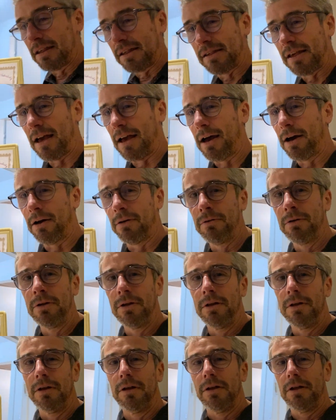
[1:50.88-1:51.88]
is how
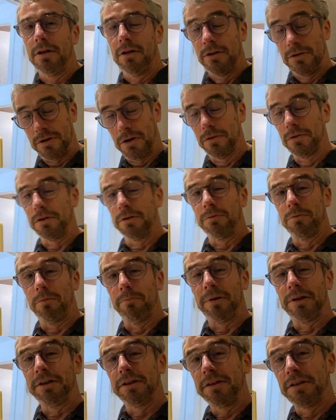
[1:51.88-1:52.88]
Joe
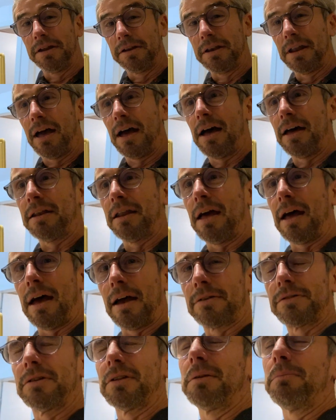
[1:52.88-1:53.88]
Lieberman did not
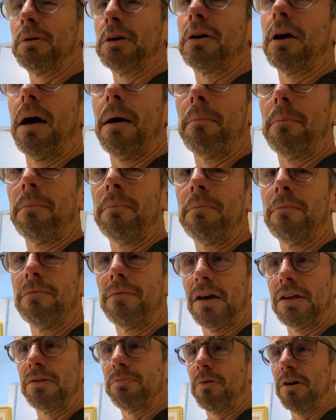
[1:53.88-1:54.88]
actually become
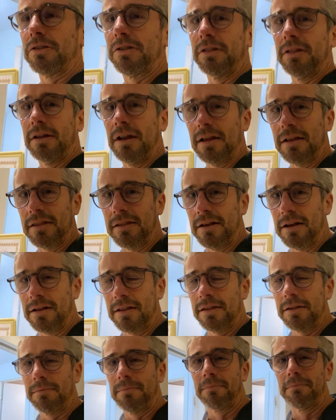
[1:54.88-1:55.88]
vice president of the United
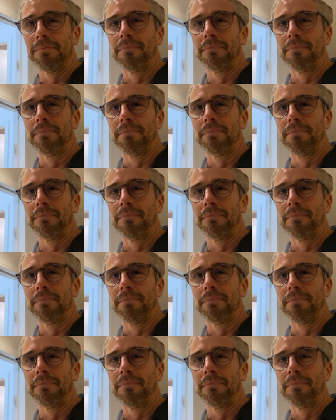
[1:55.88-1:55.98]
States.